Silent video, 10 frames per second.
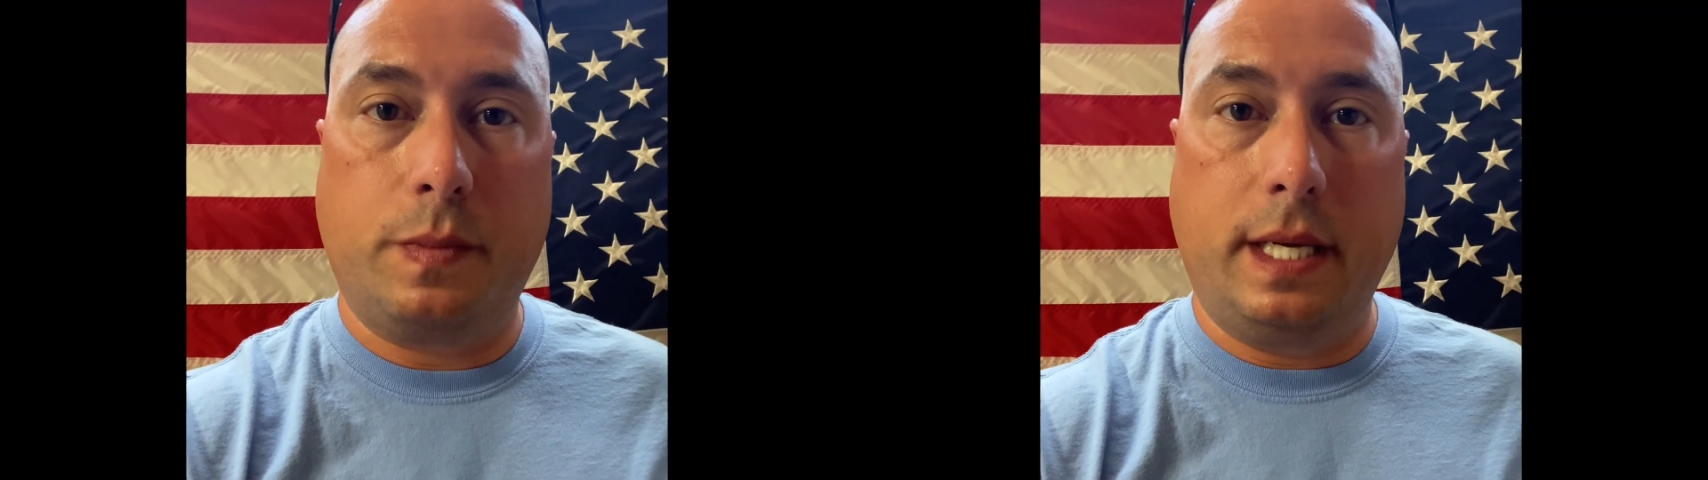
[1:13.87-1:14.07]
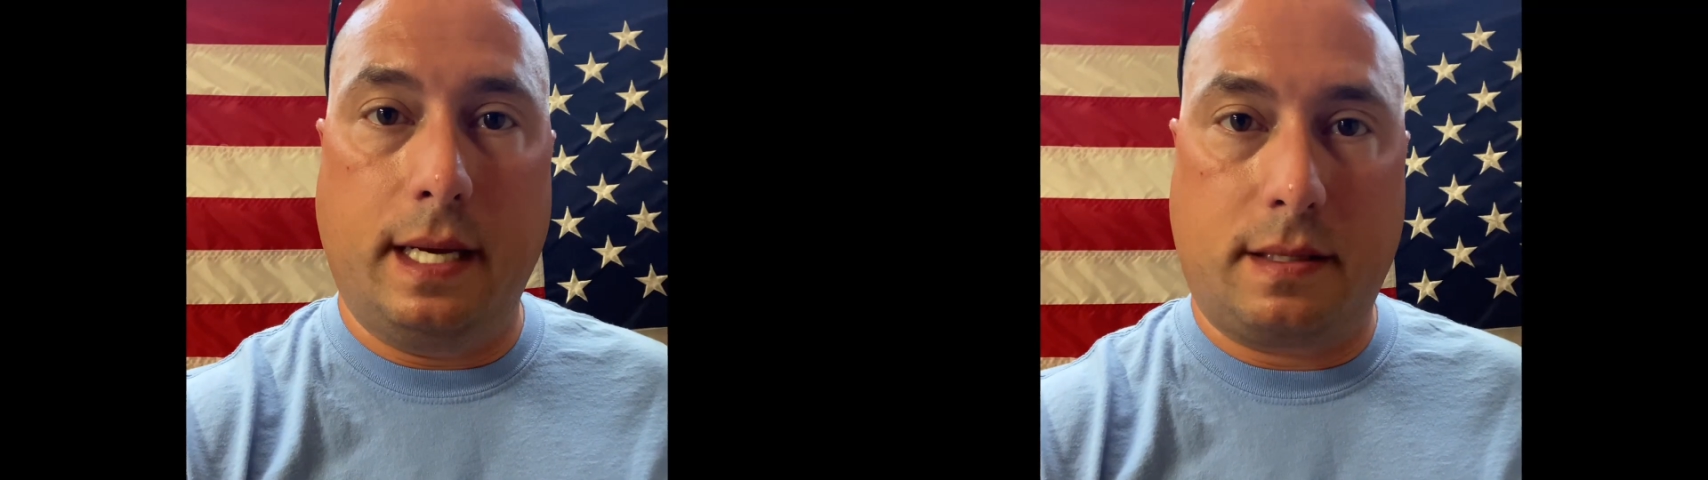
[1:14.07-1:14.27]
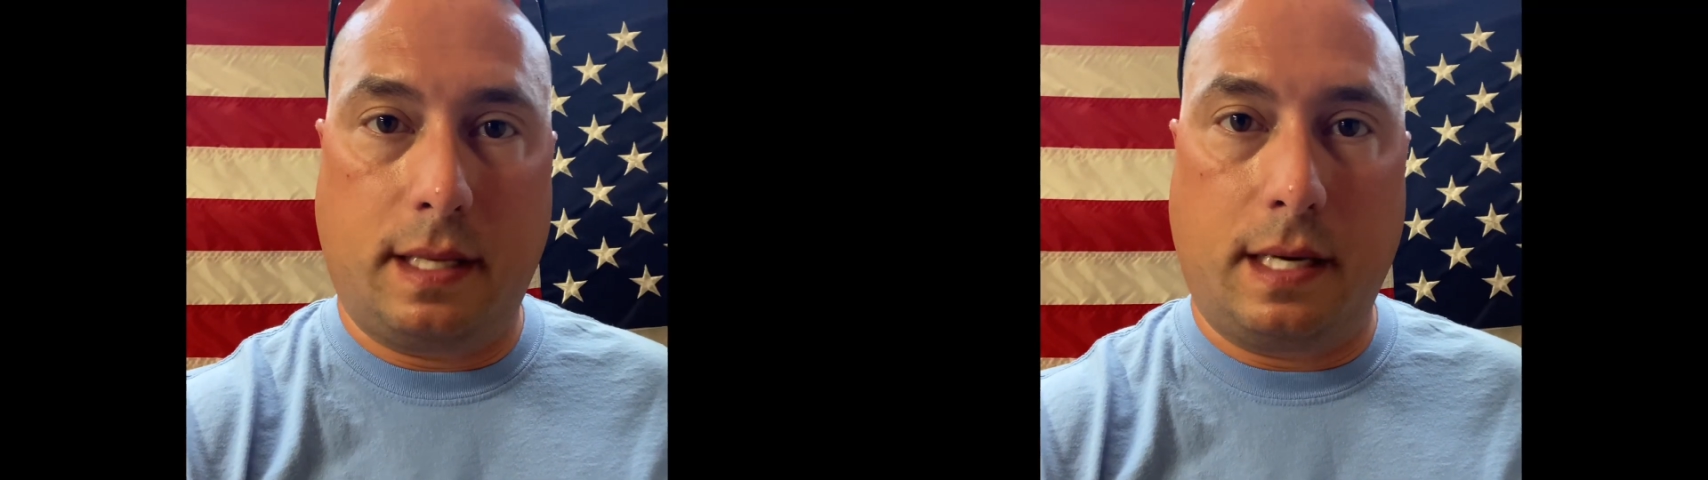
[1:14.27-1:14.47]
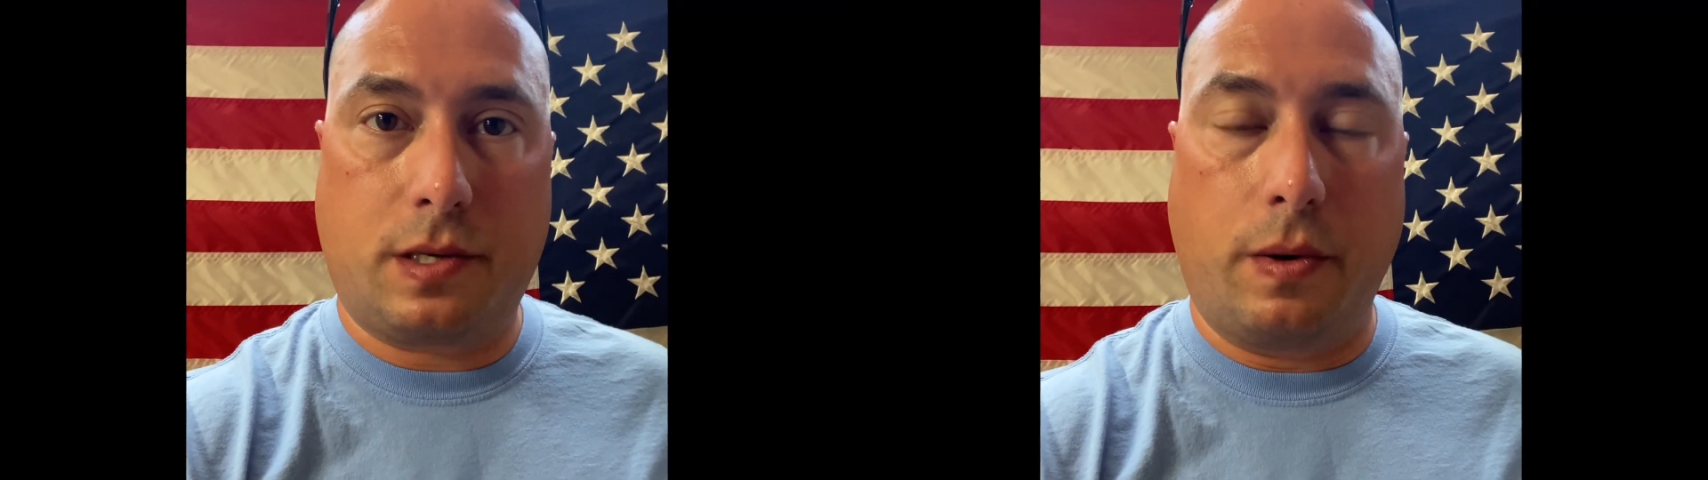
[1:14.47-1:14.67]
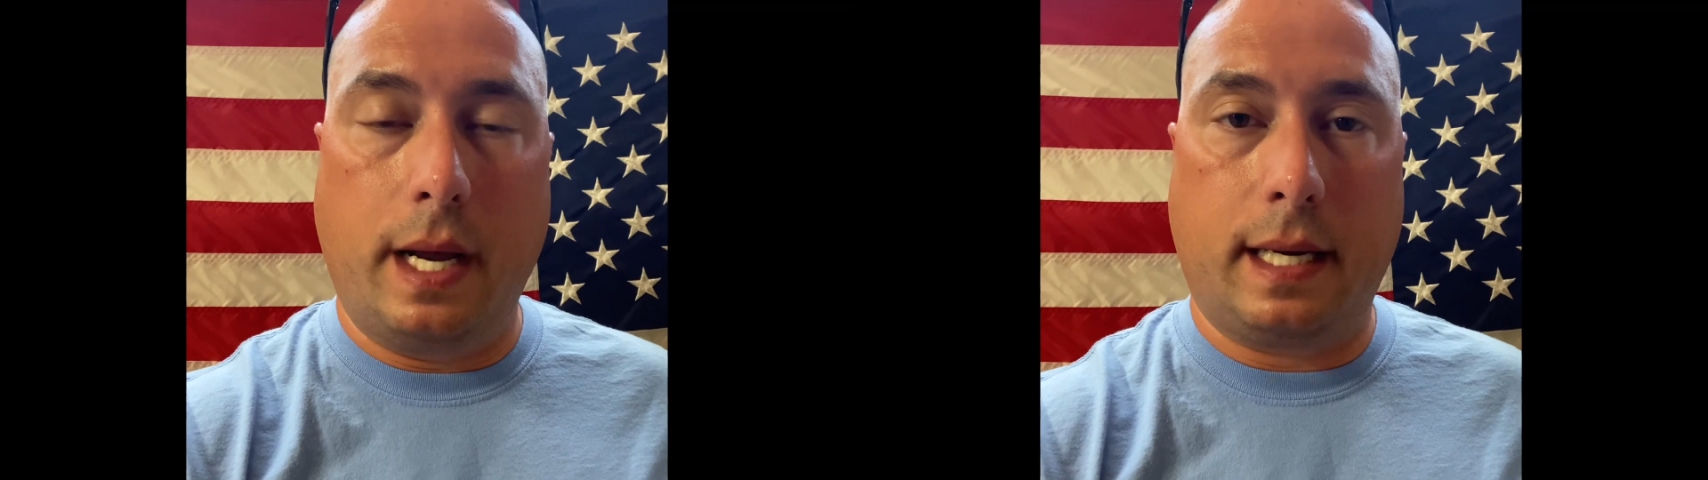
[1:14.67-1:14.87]
But yes, that is
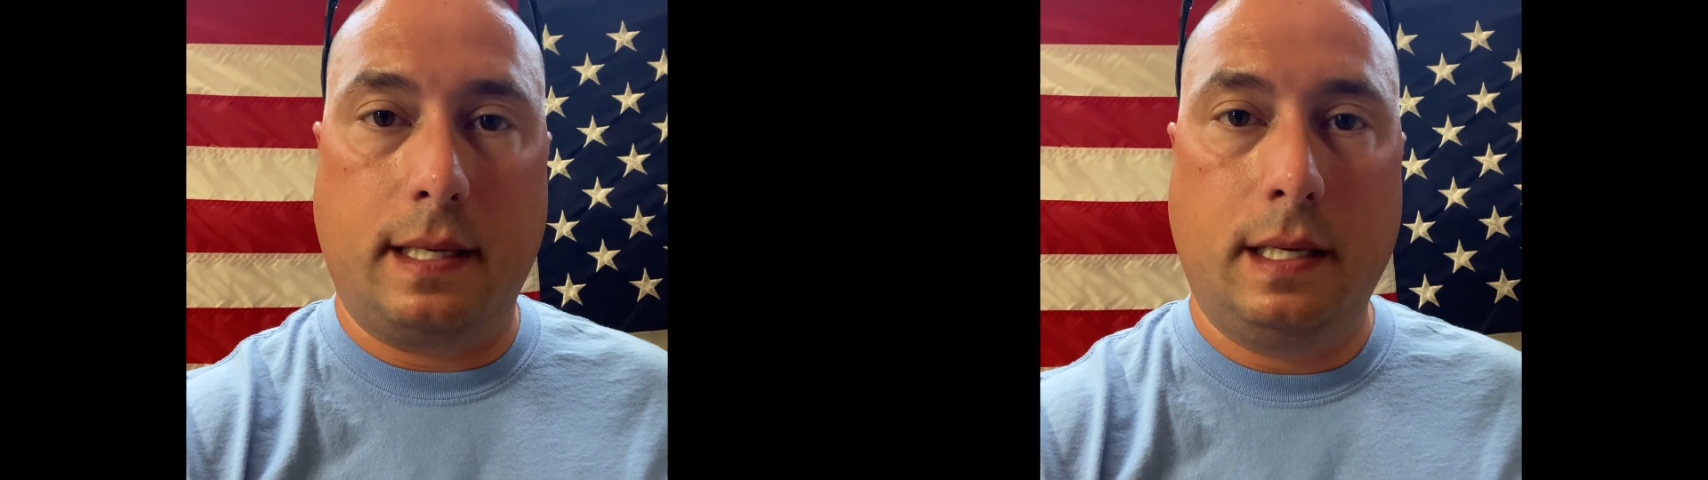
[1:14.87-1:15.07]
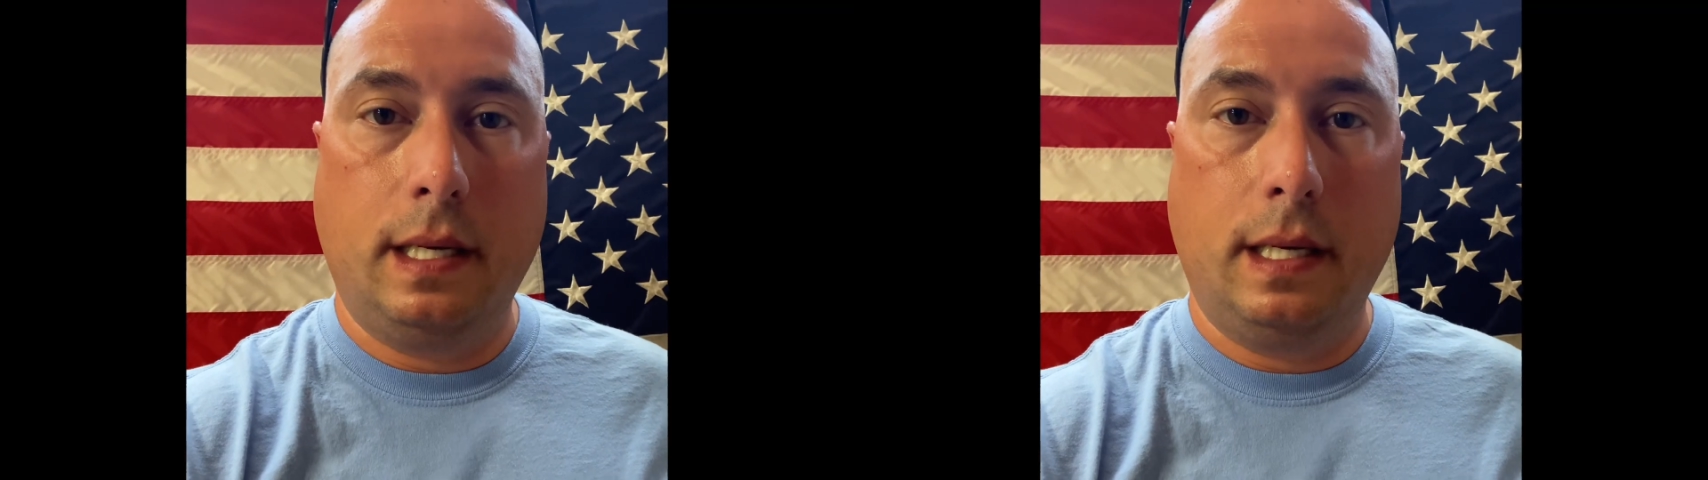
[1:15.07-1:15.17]
correct.